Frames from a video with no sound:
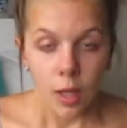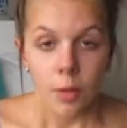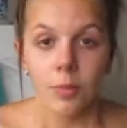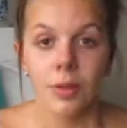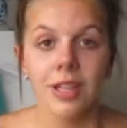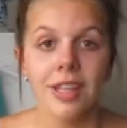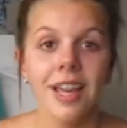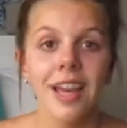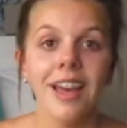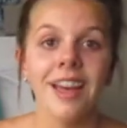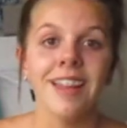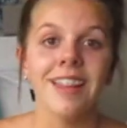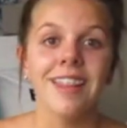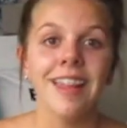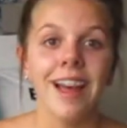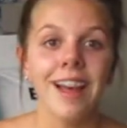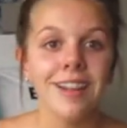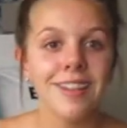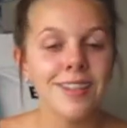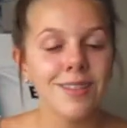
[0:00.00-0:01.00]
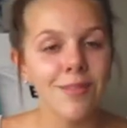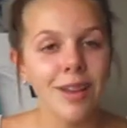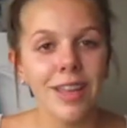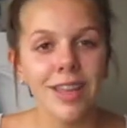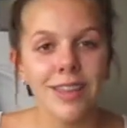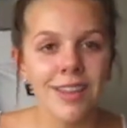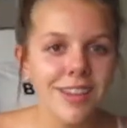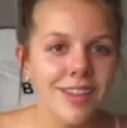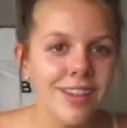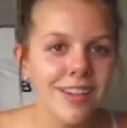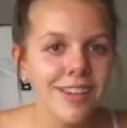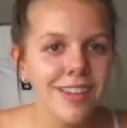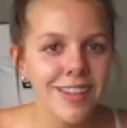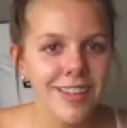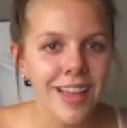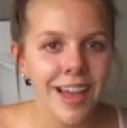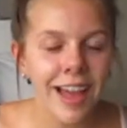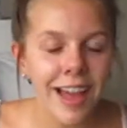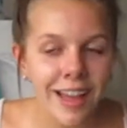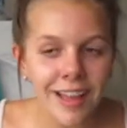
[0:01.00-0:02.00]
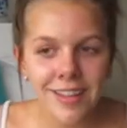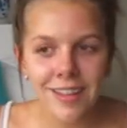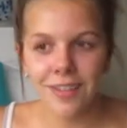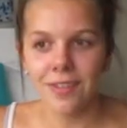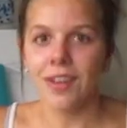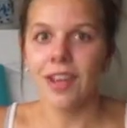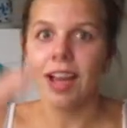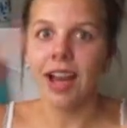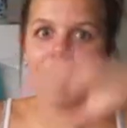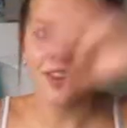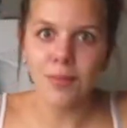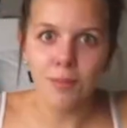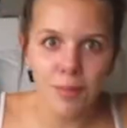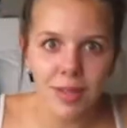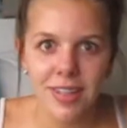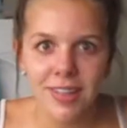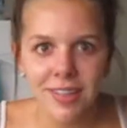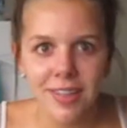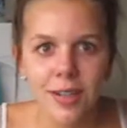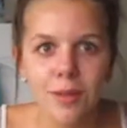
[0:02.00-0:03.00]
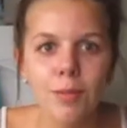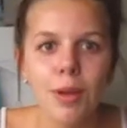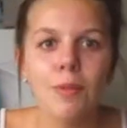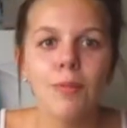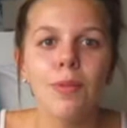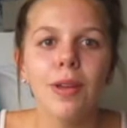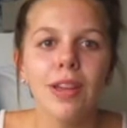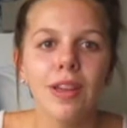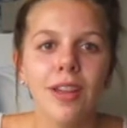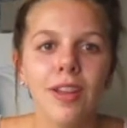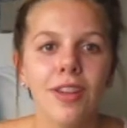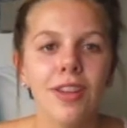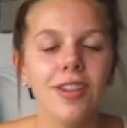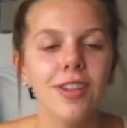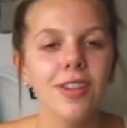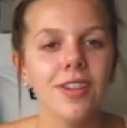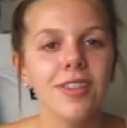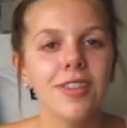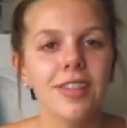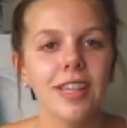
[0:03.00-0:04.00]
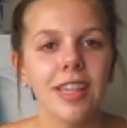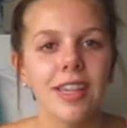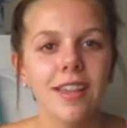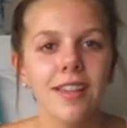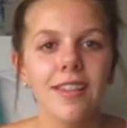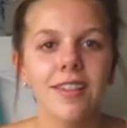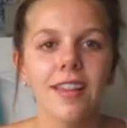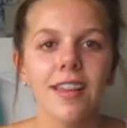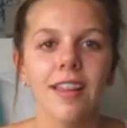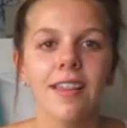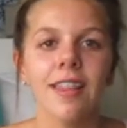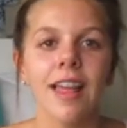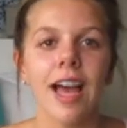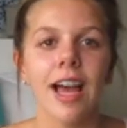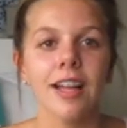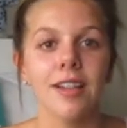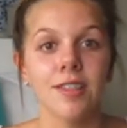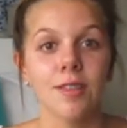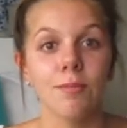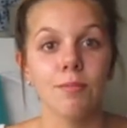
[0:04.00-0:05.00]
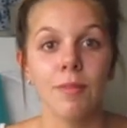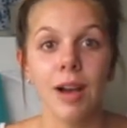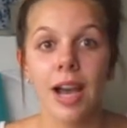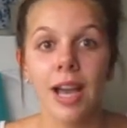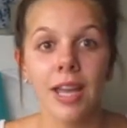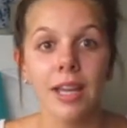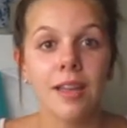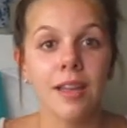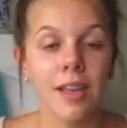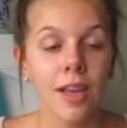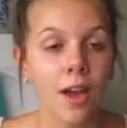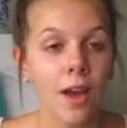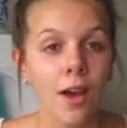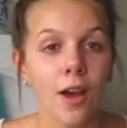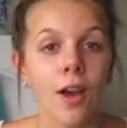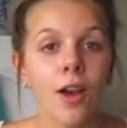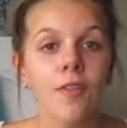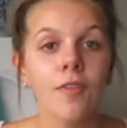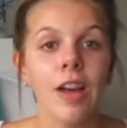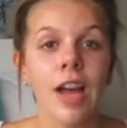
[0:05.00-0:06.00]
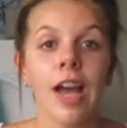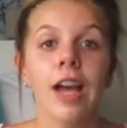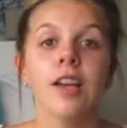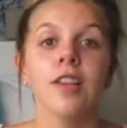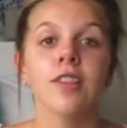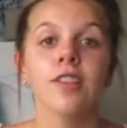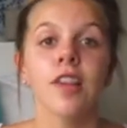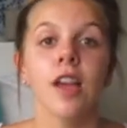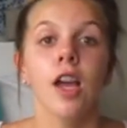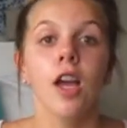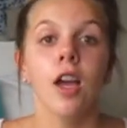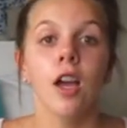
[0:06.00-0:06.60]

But yeah, that's my good news, guys. If you guys missed it, my big good news is that my curve has